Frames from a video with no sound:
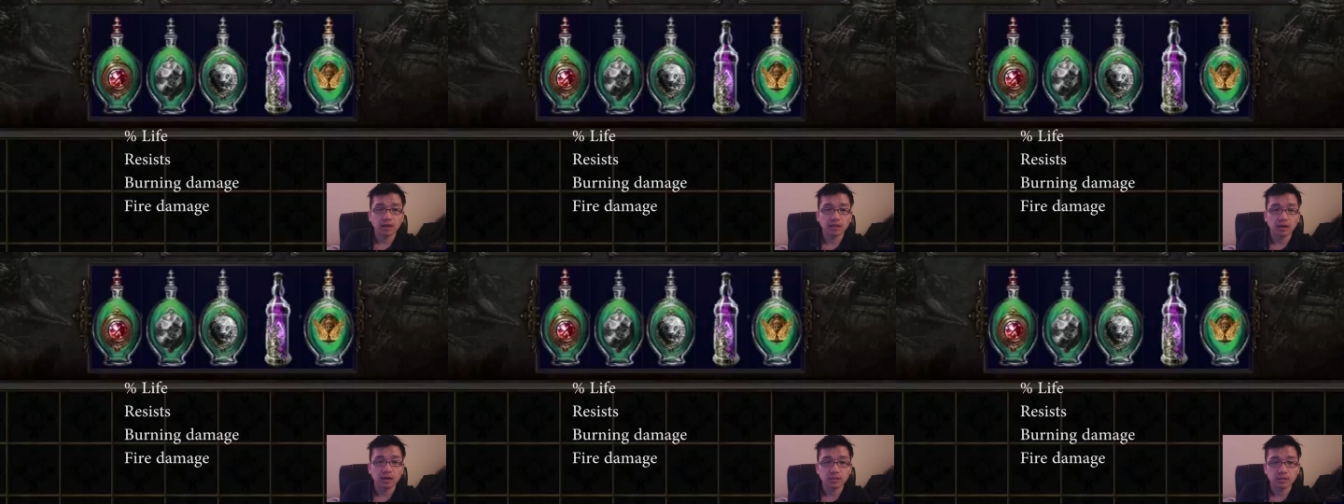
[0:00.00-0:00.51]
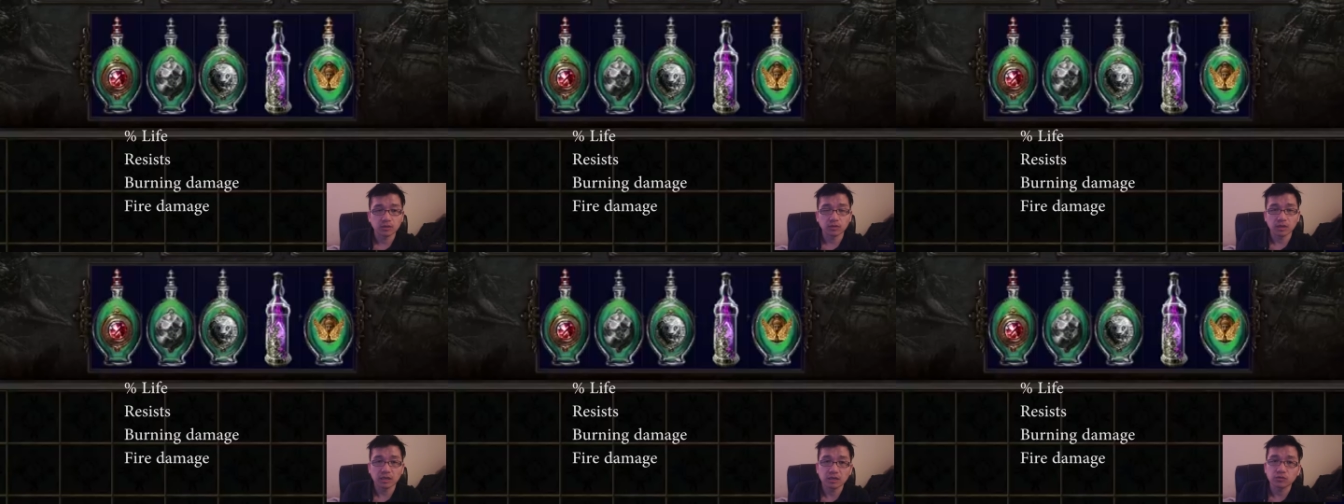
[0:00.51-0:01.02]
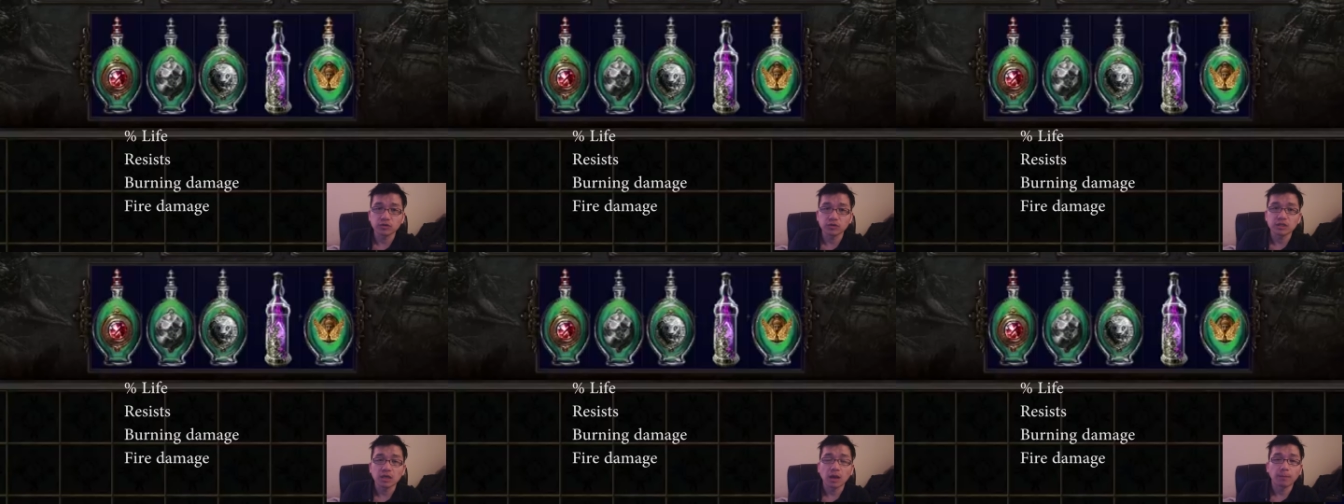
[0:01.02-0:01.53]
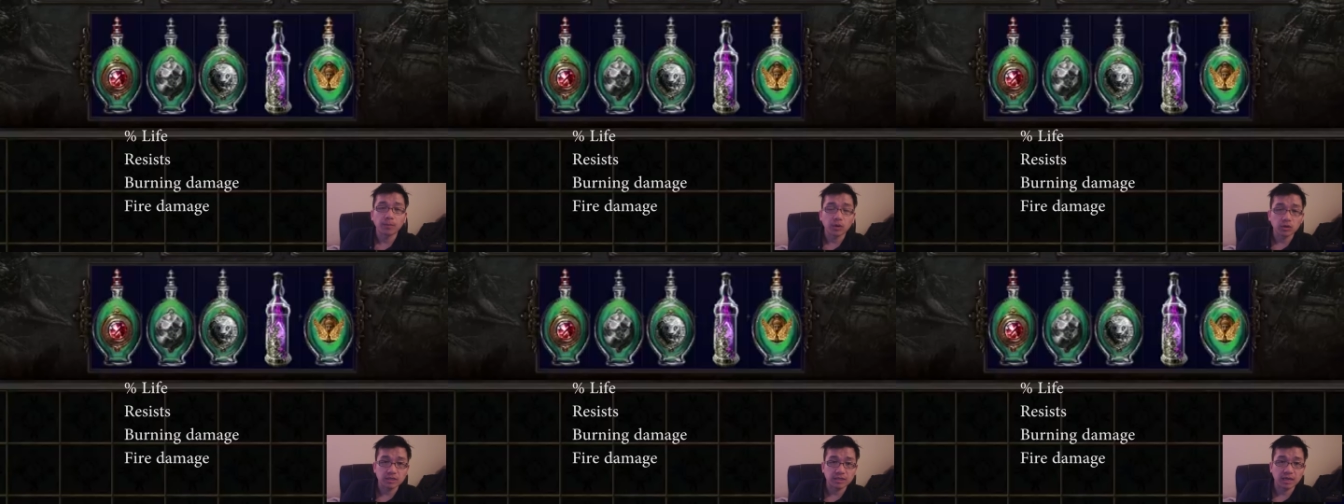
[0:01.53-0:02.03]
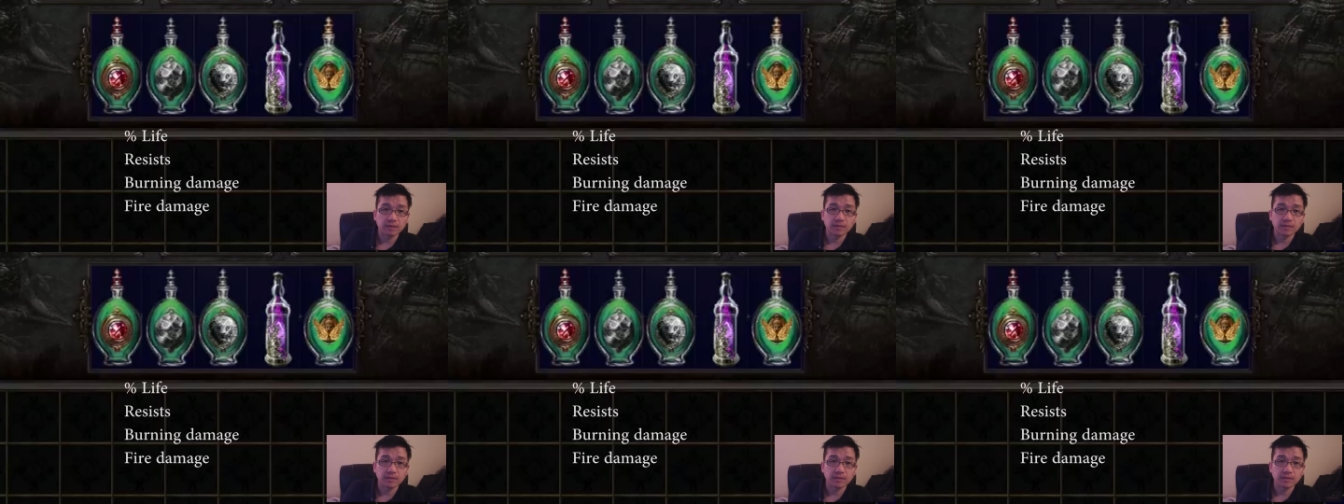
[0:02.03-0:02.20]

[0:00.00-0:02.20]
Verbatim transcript: And also increased burning